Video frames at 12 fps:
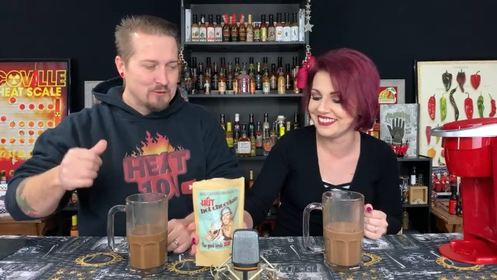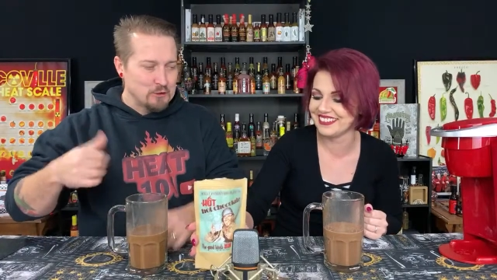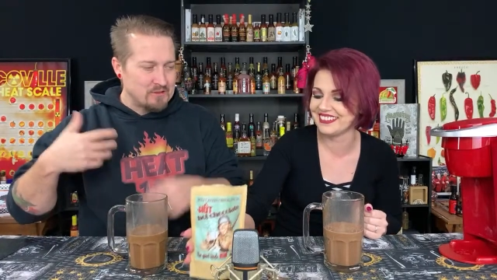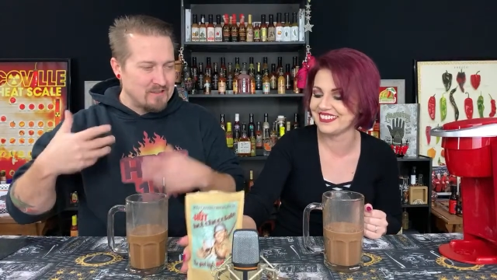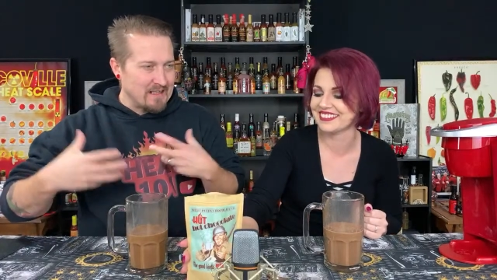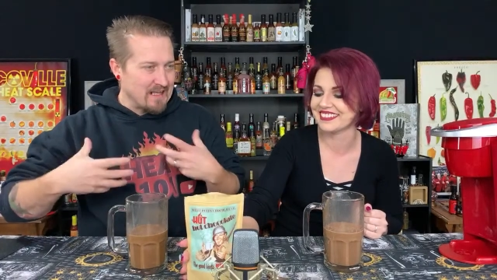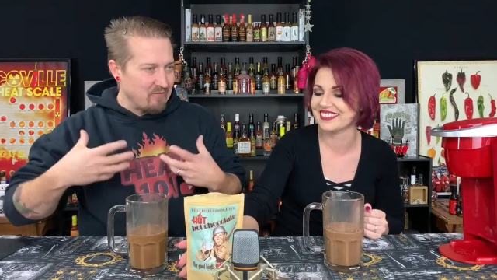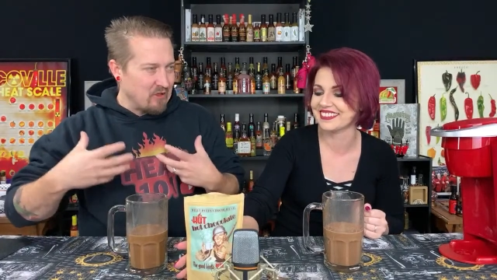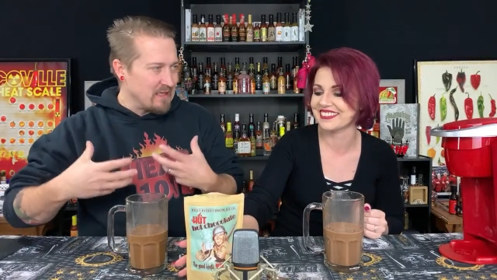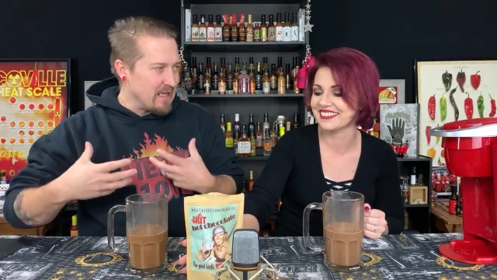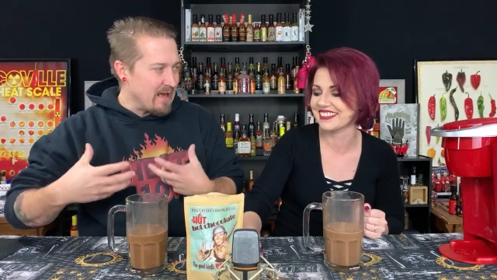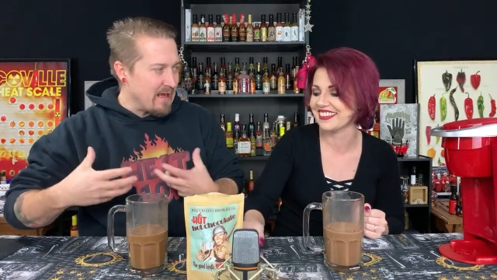Speaker 1: just to give
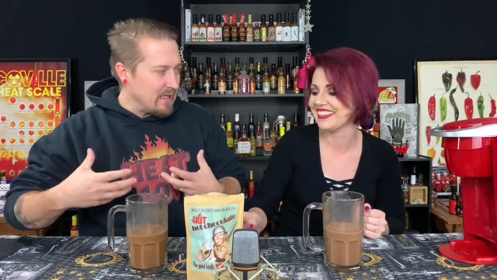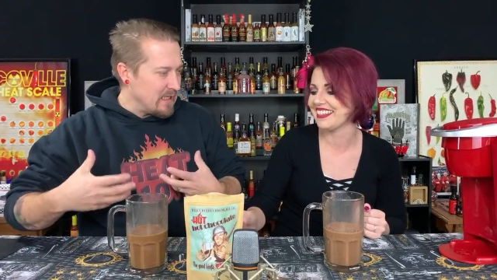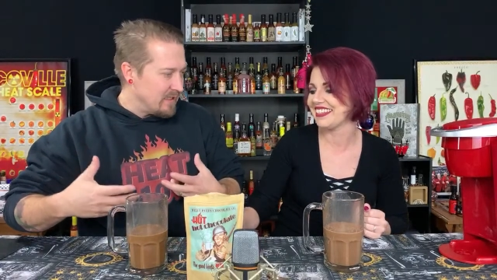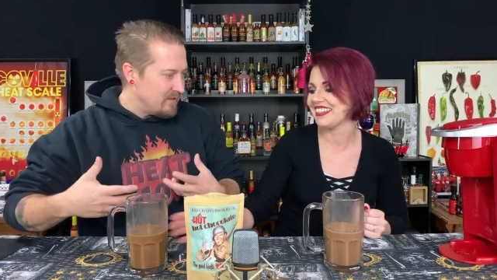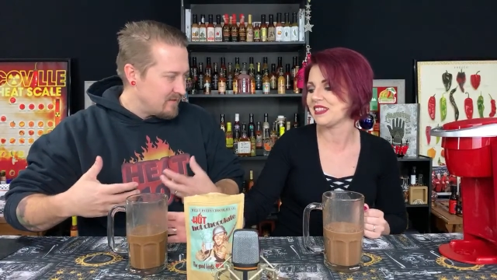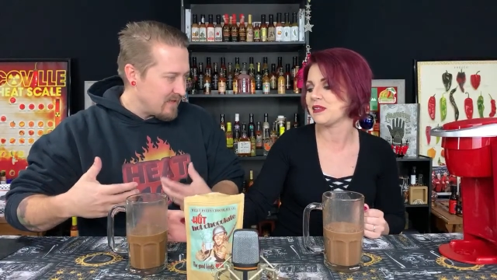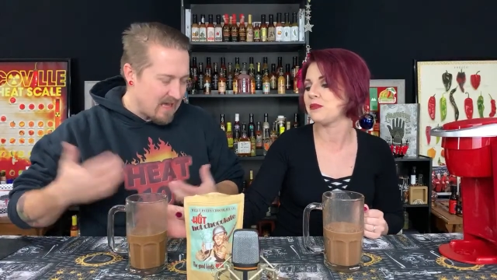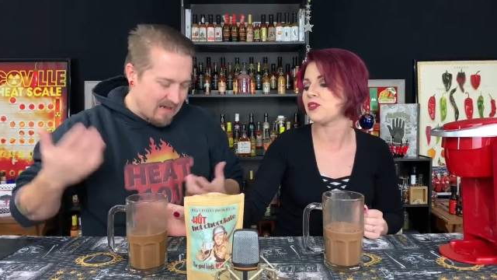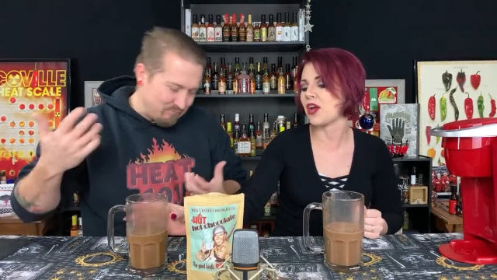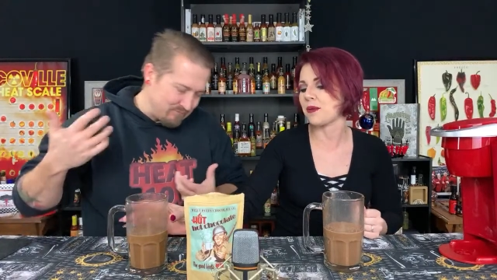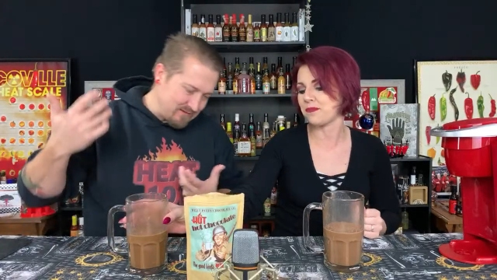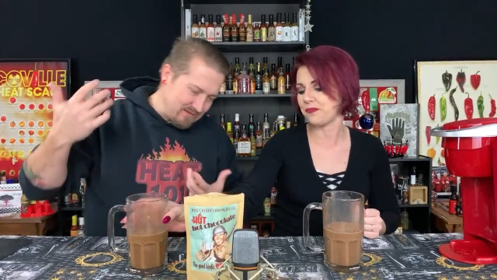it that.
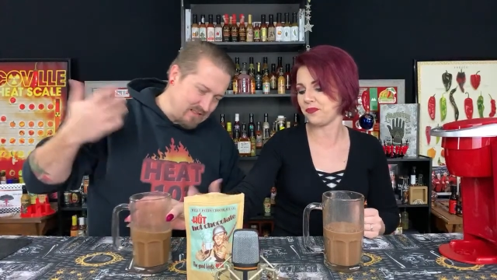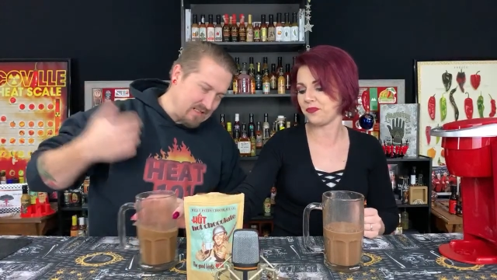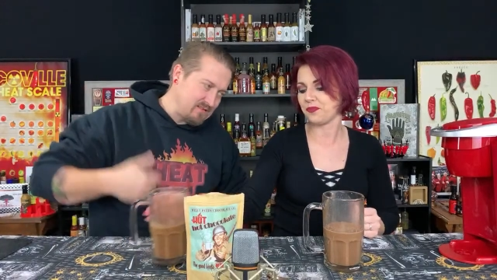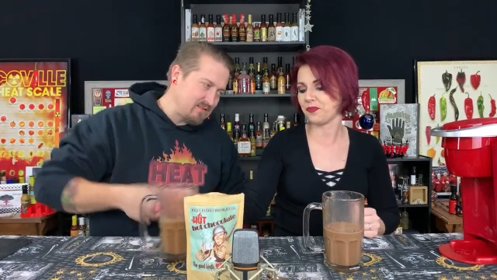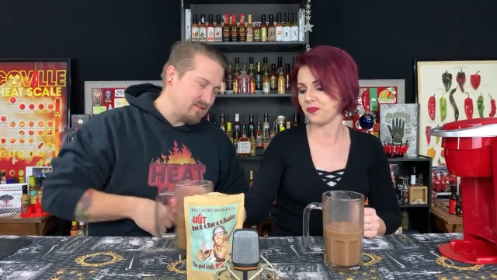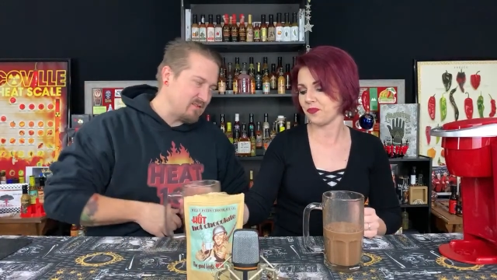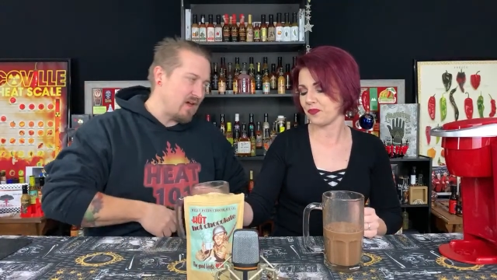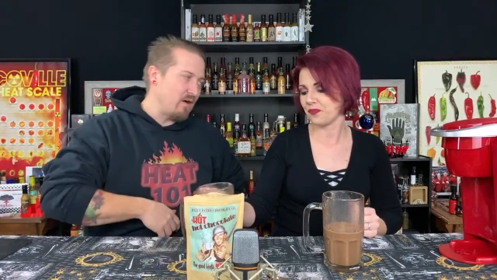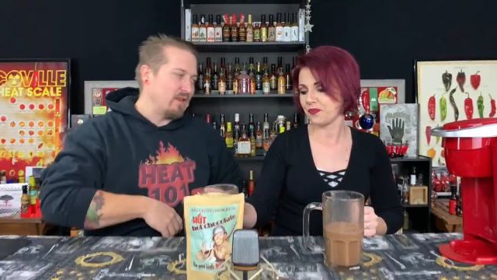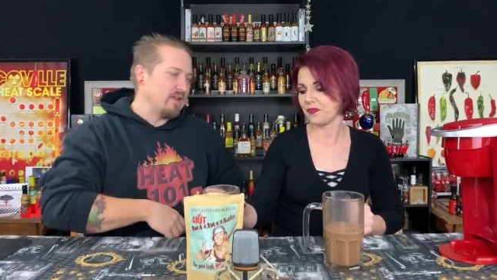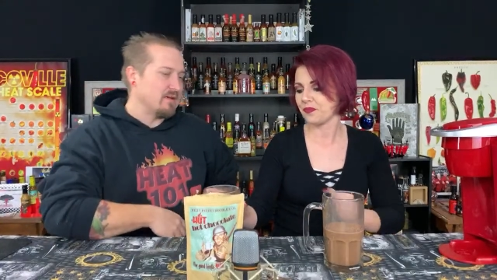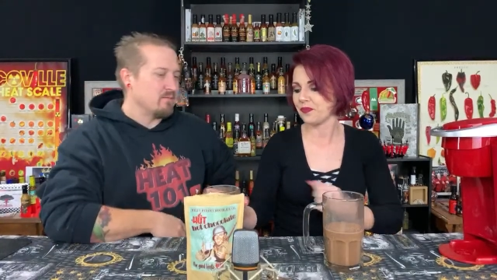that's just how
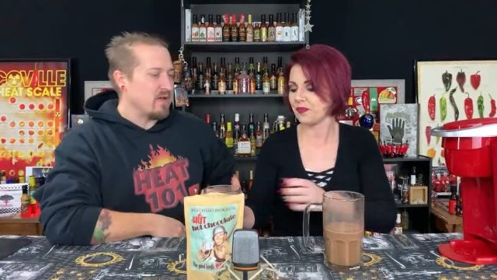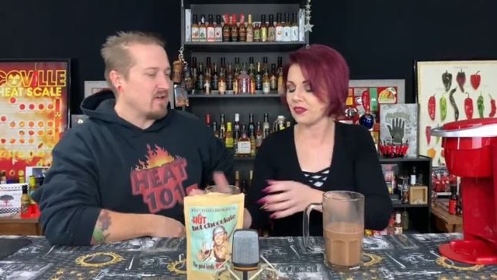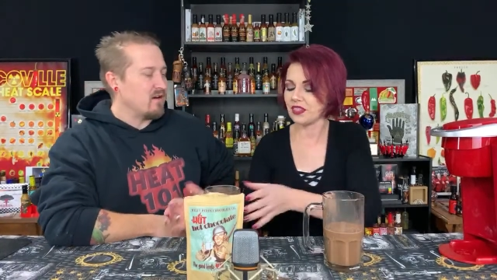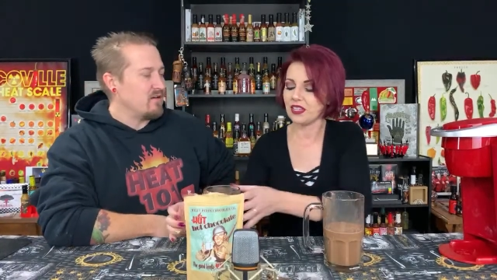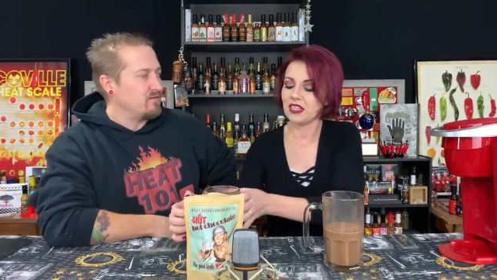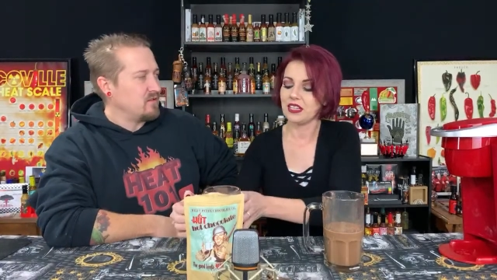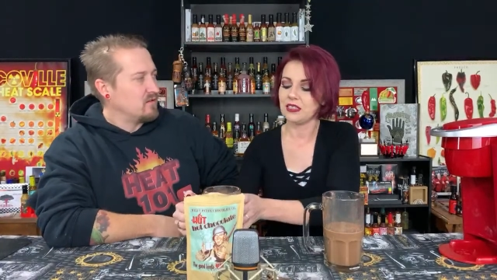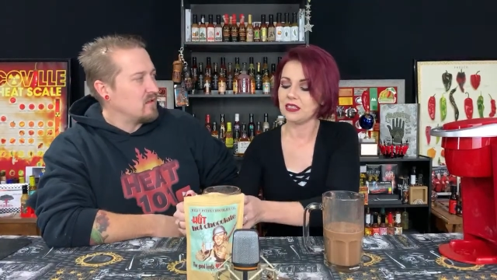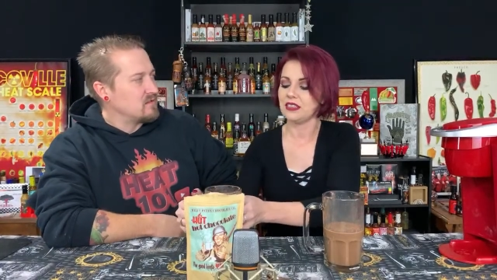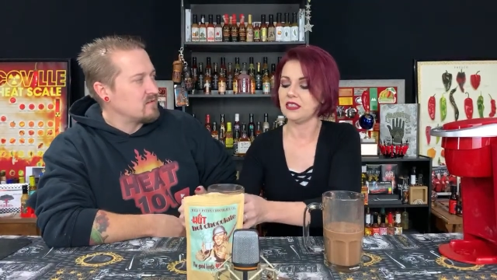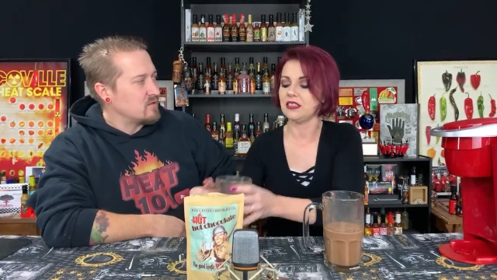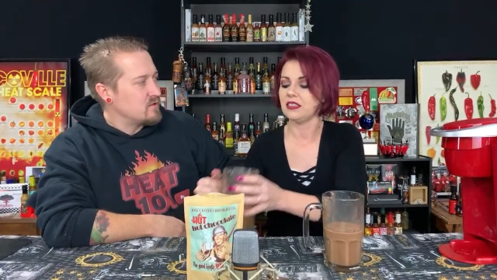I like my coffee.
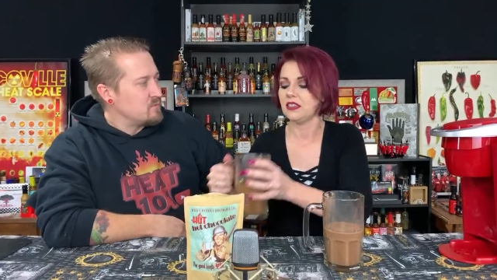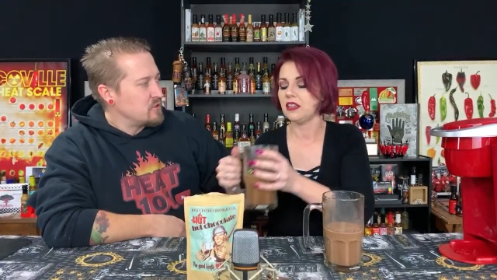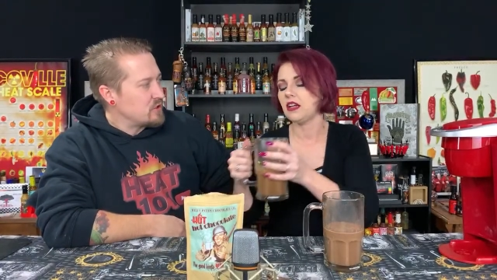Lots of cream and